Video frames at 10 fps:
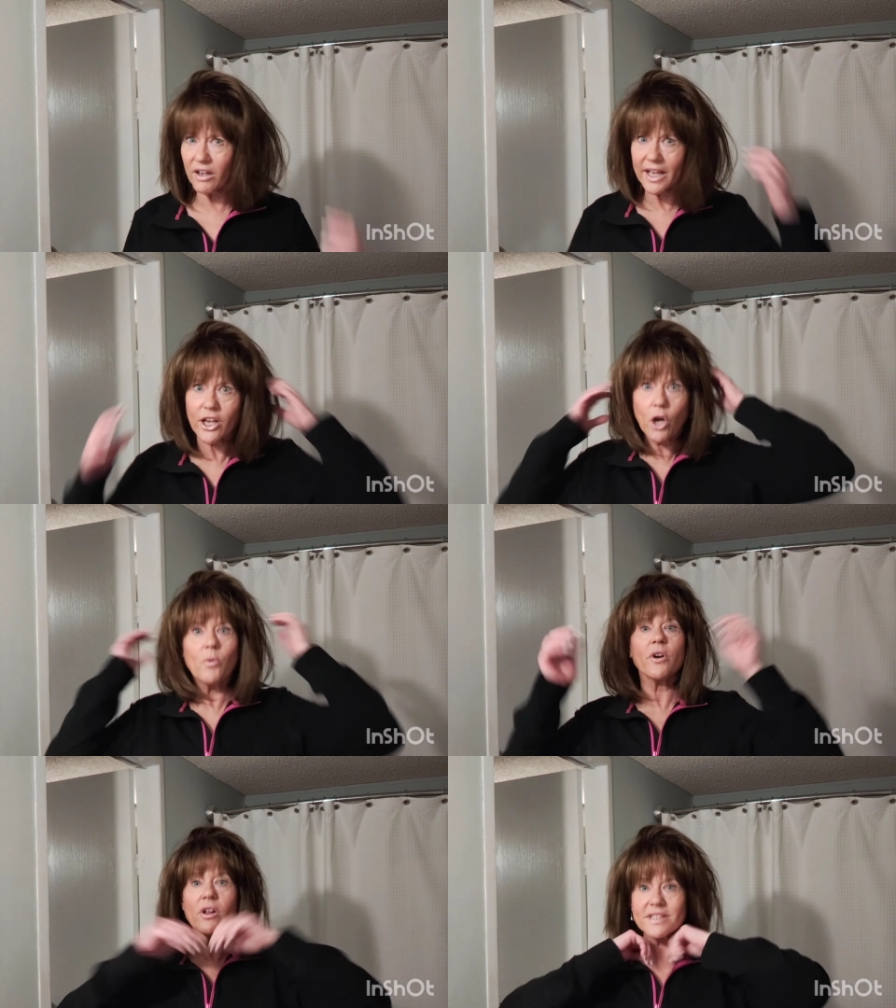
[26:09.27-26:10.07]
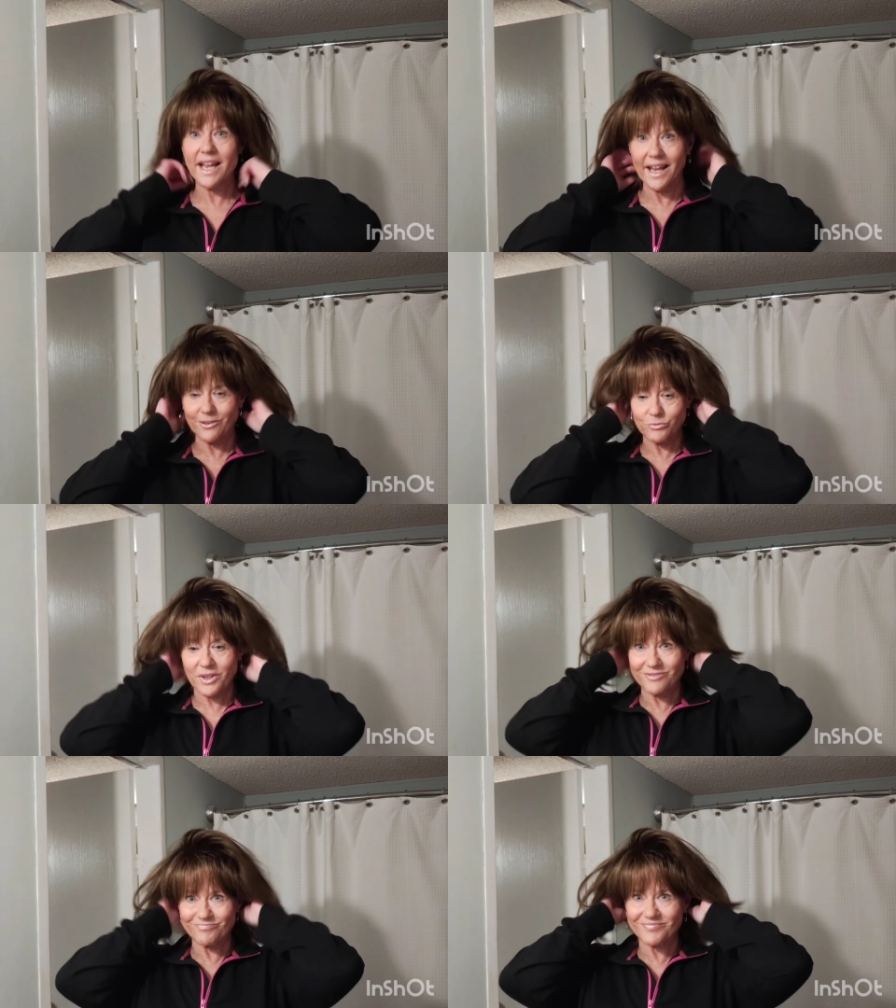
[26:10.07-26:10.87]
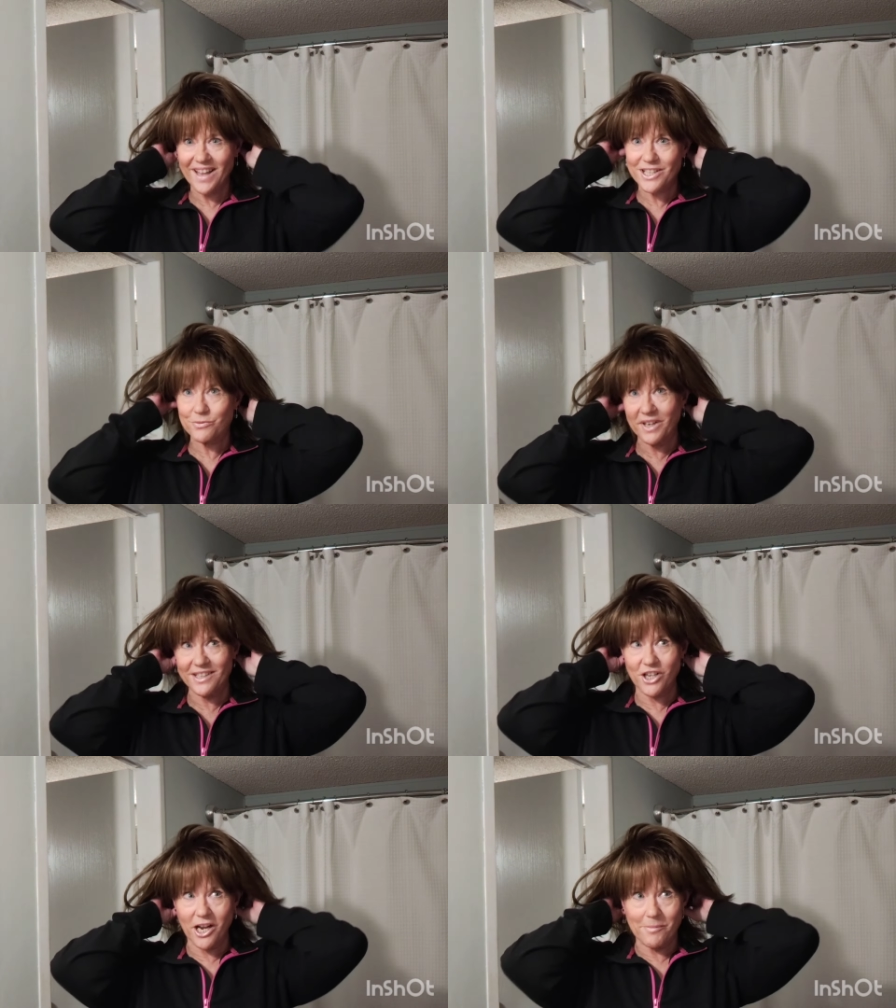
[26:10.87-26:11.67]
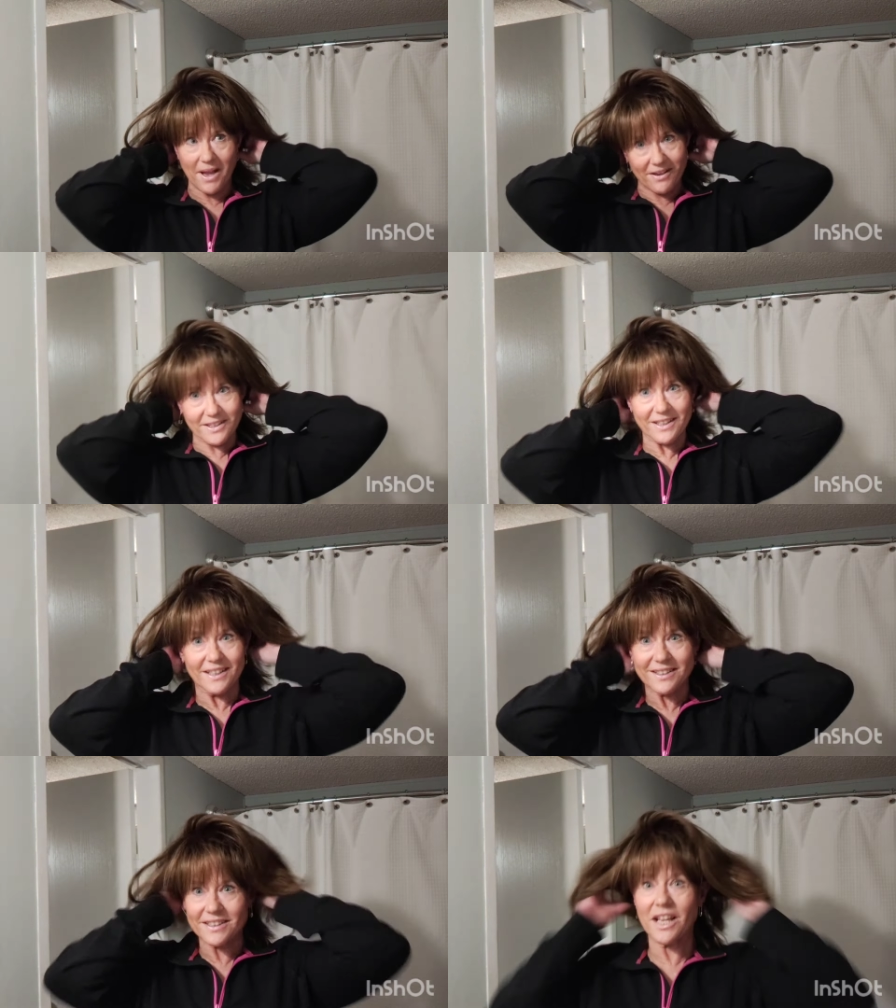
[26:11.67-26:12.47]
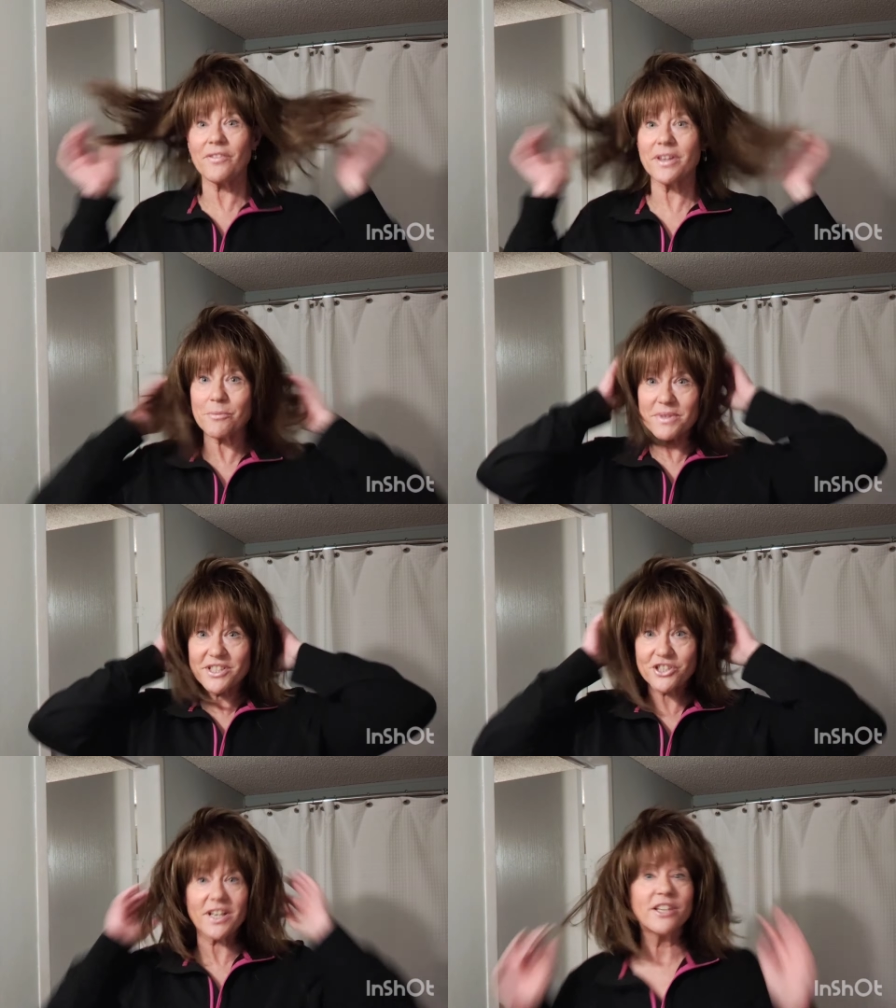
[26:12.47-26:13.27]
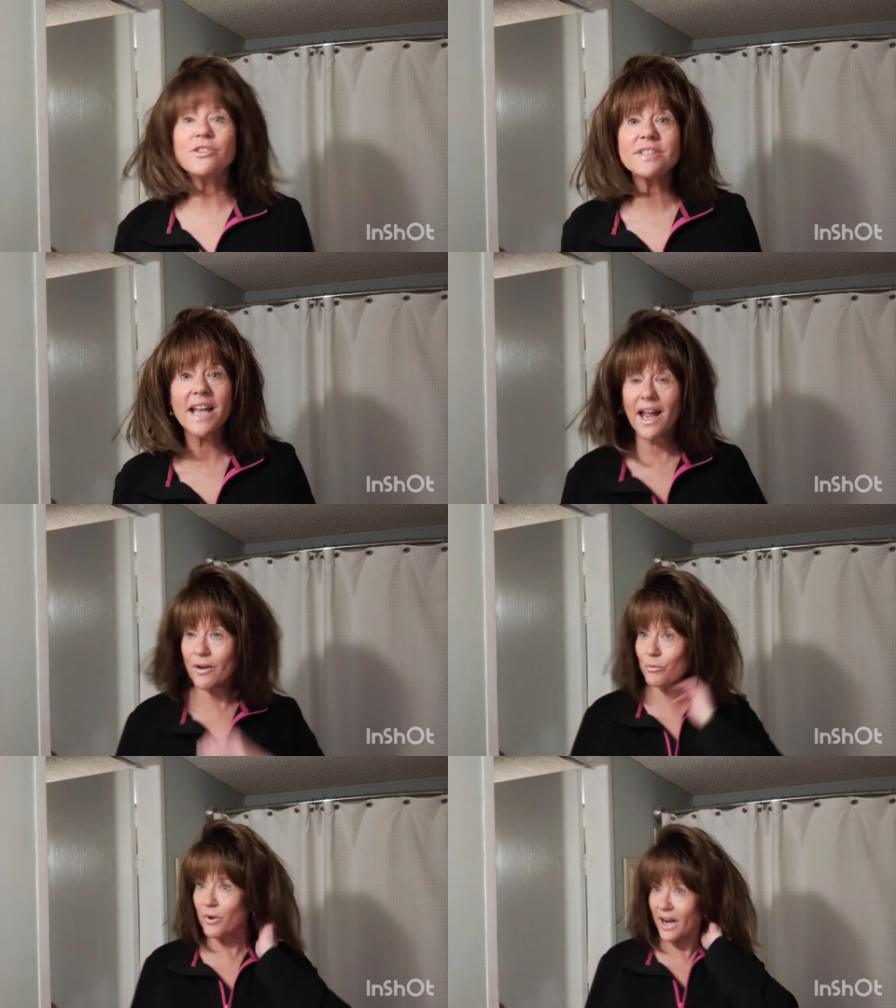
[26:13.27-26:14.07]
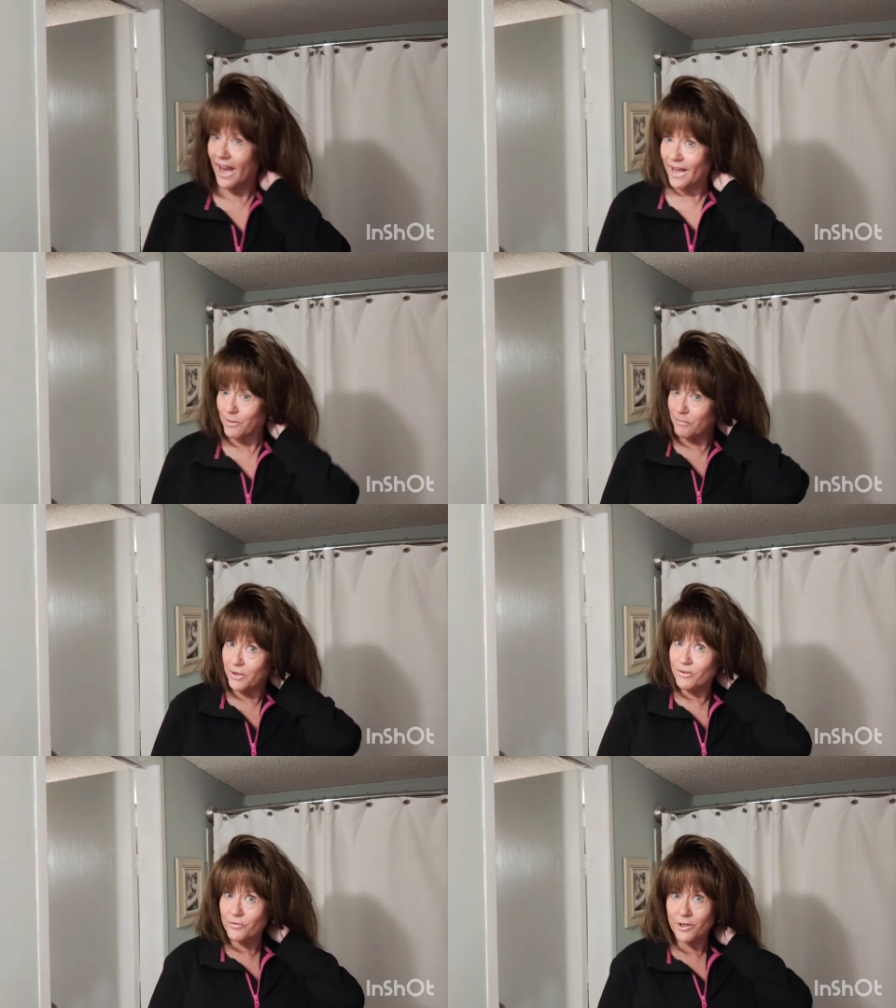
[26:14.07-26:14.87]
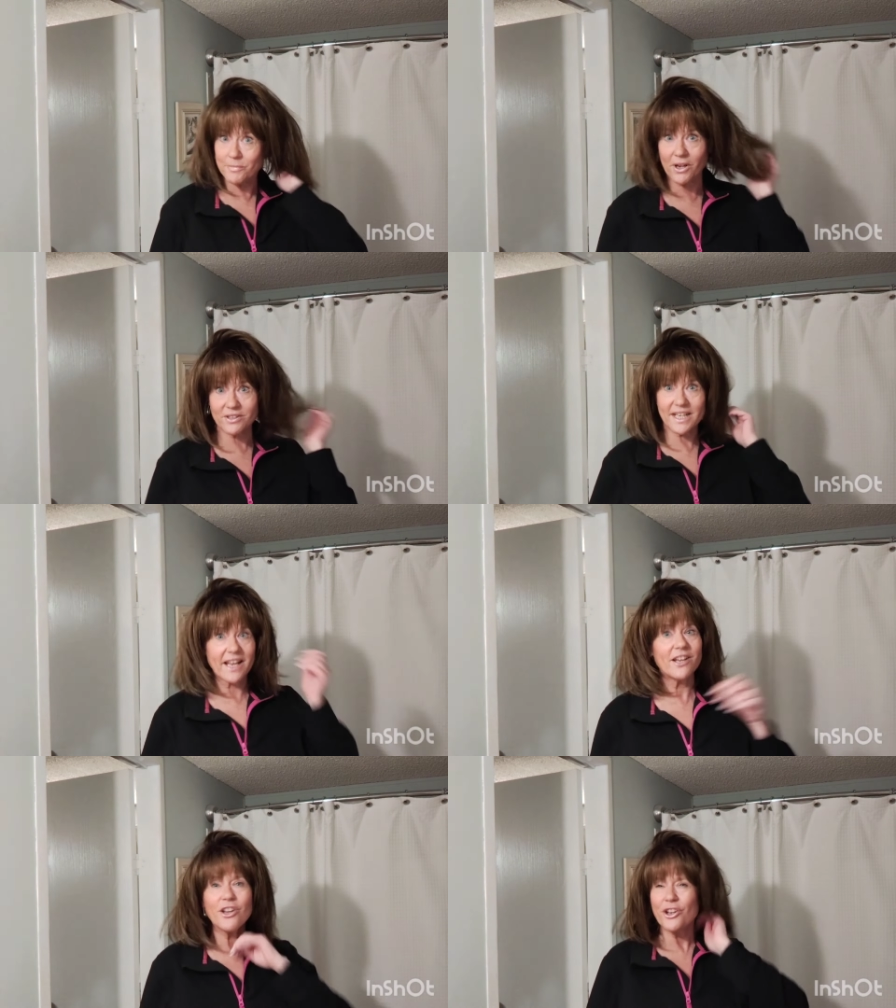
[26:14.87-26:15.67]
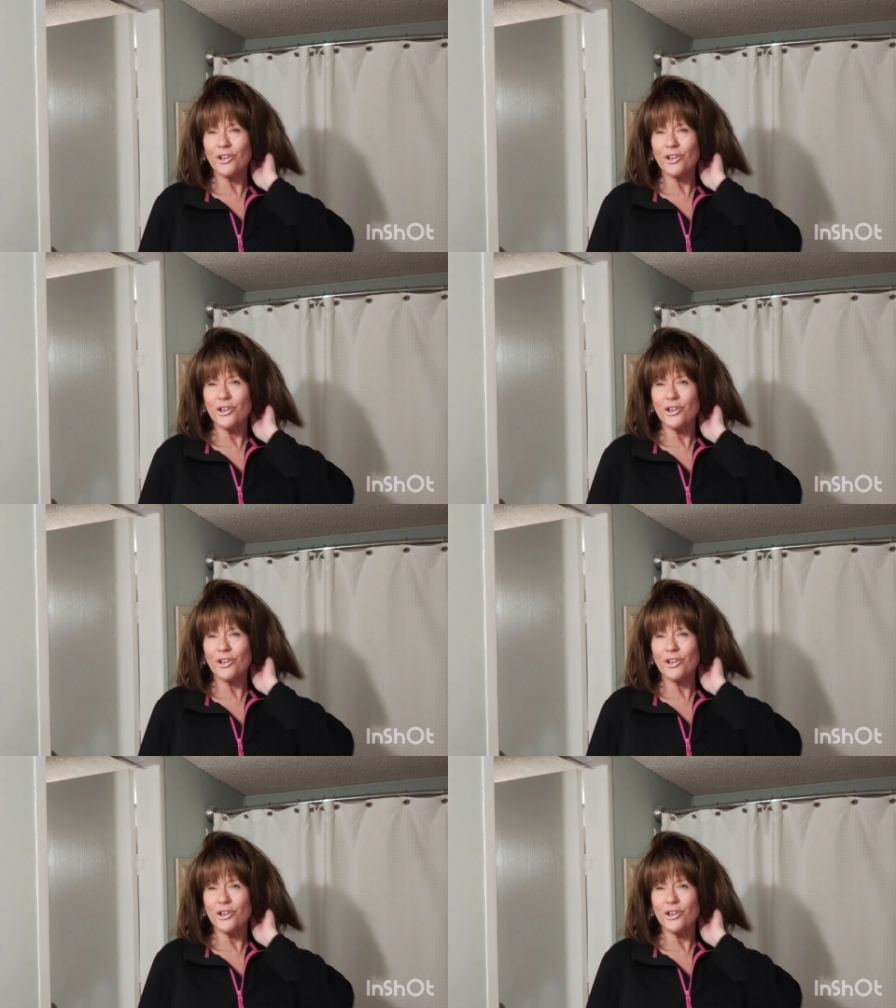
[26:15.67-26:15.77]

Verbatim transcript: like going all day? Well, that's when I talk about loving the position I used to have where I had a mirror in front of me all day.